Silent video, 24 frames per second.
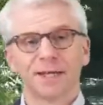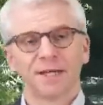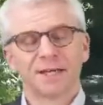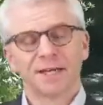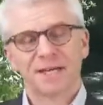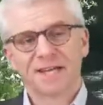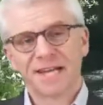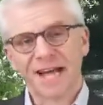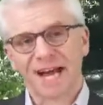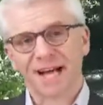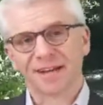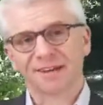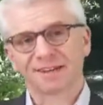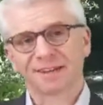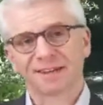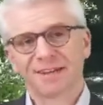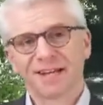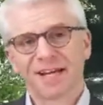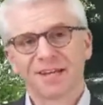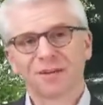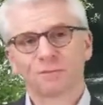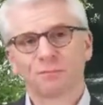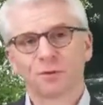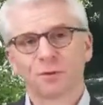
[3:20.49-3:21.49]
Next,
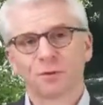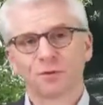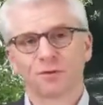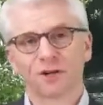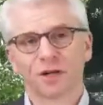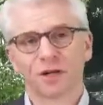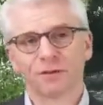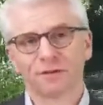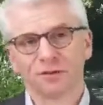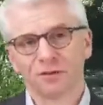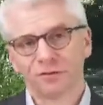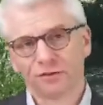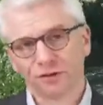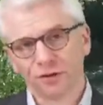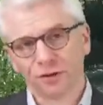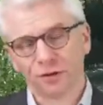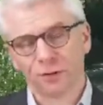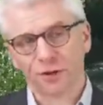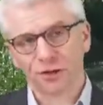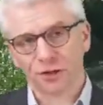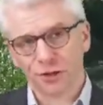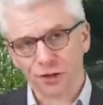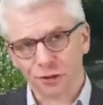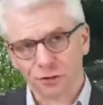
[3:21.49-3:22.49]
let's pause over 2
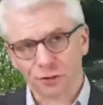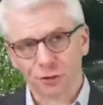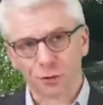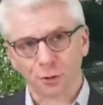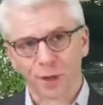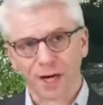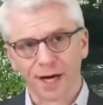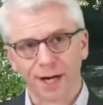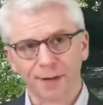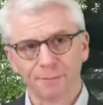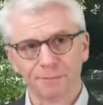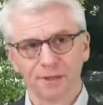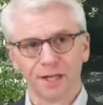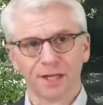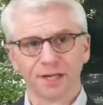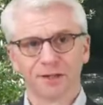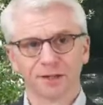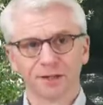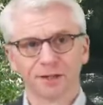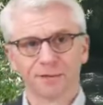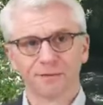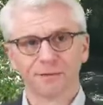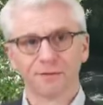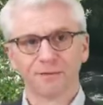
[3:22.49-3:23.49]
unusual
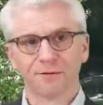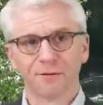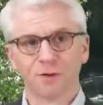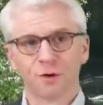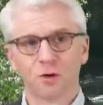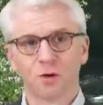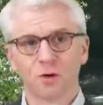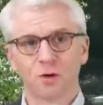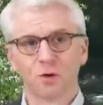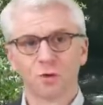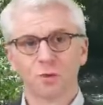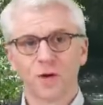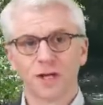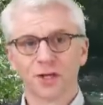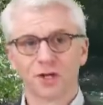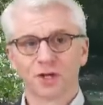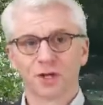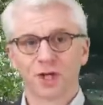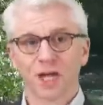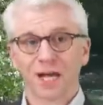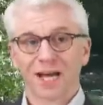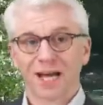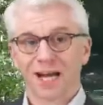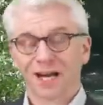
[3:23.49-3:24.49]
happenings for
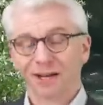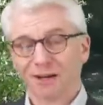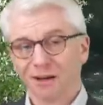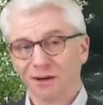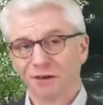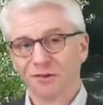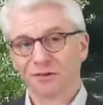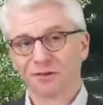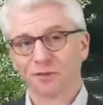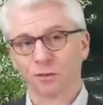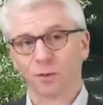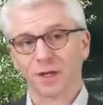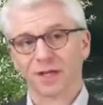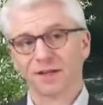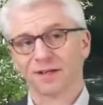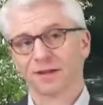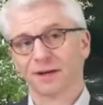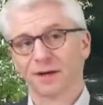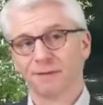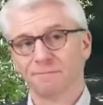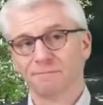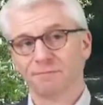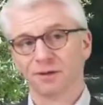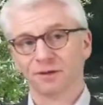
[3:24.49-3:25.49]
which last week's
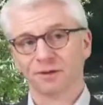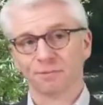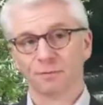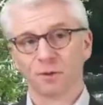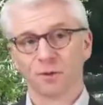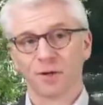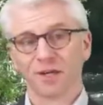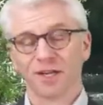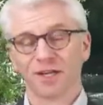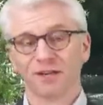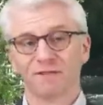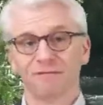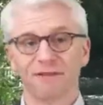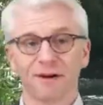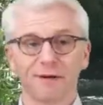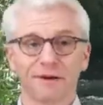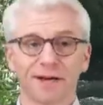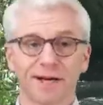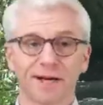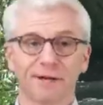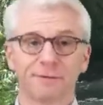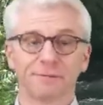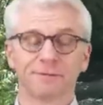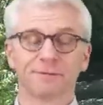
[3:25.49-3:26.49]
compass point is very
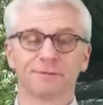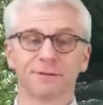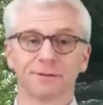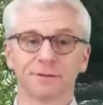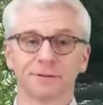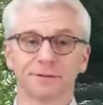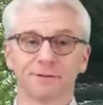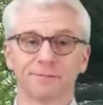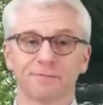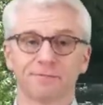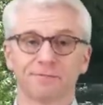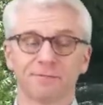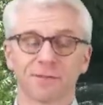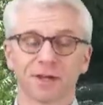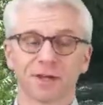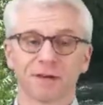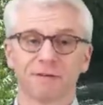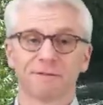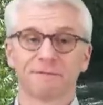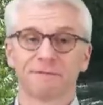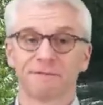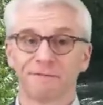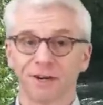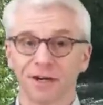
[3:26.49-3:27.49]
helpful.
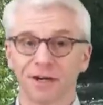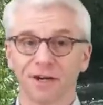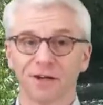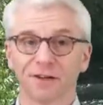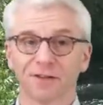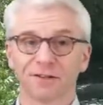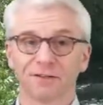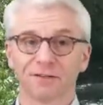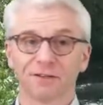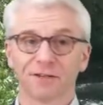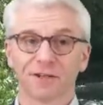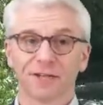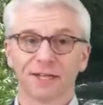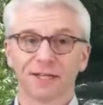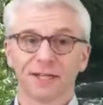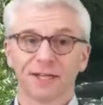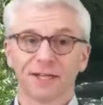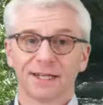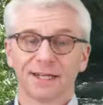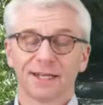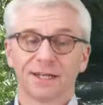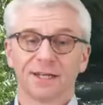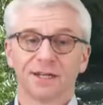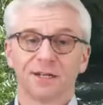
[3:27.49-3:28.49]
First,
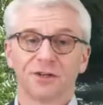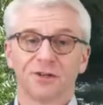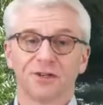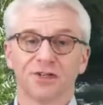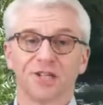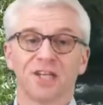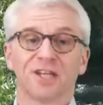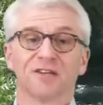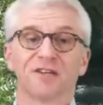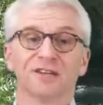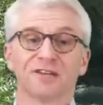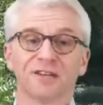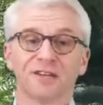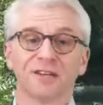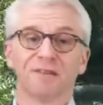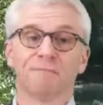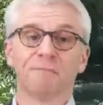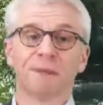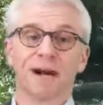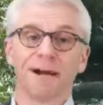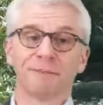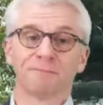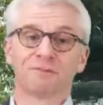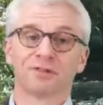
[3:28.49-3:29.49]
Jesus is
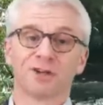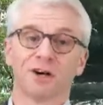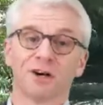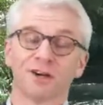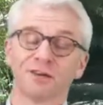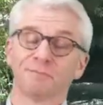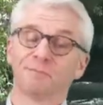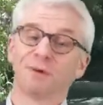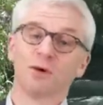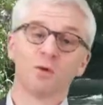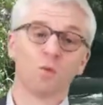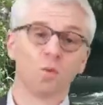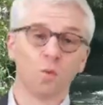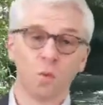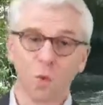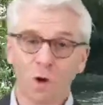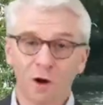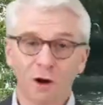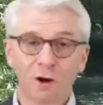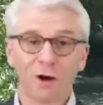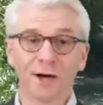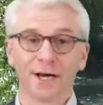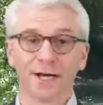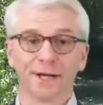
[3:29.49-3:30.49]
baptized, but
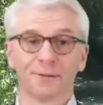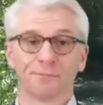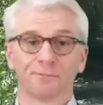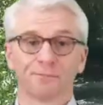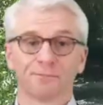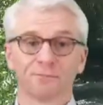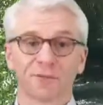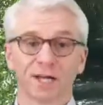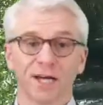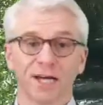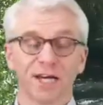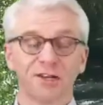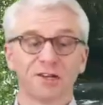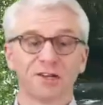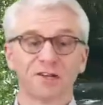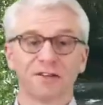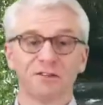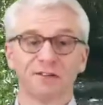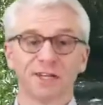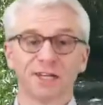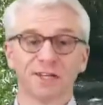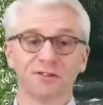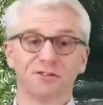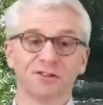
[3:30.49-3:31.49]
why? He
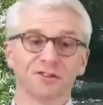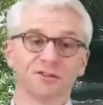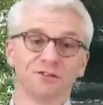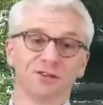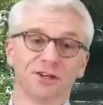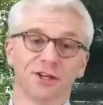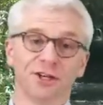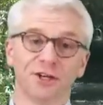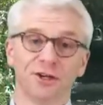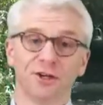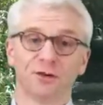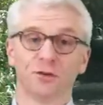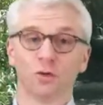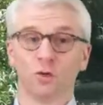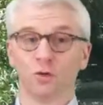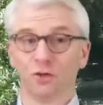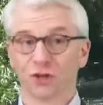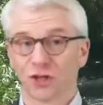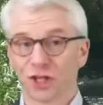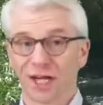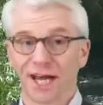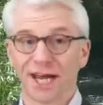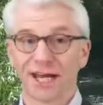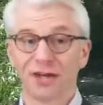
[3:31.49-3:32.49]
doesn't need to turn or
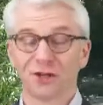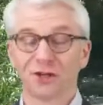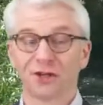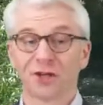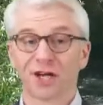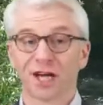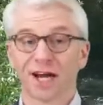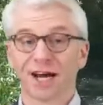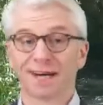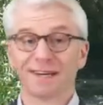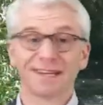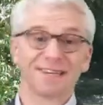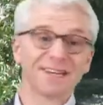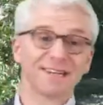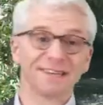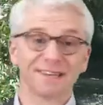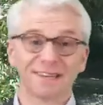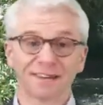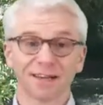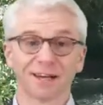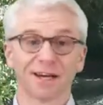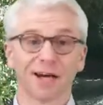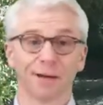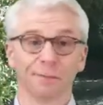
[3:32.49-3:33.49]
change, and he is
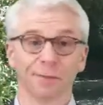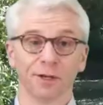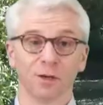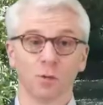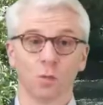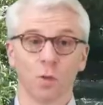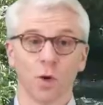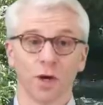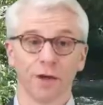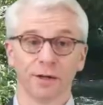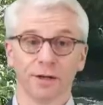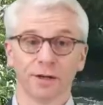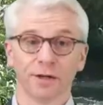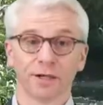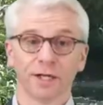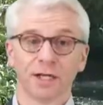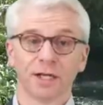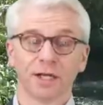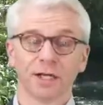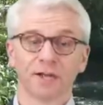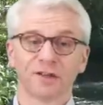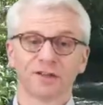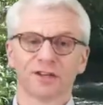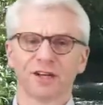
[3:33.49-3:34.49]
the coming one.
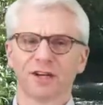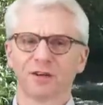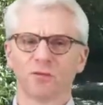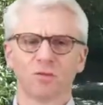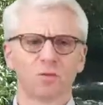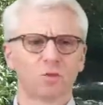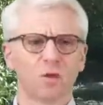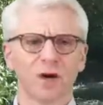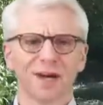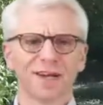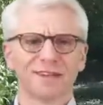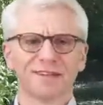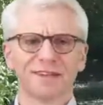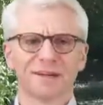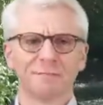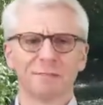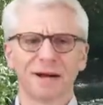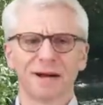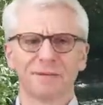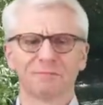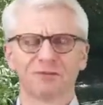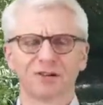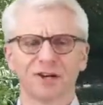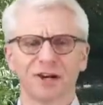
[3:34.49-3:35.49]
So why is he
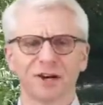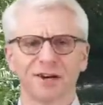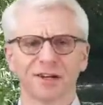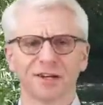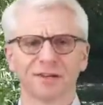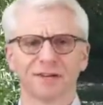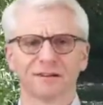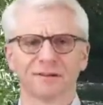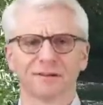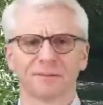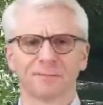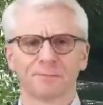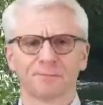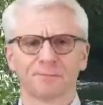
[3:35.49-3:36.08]
baptized?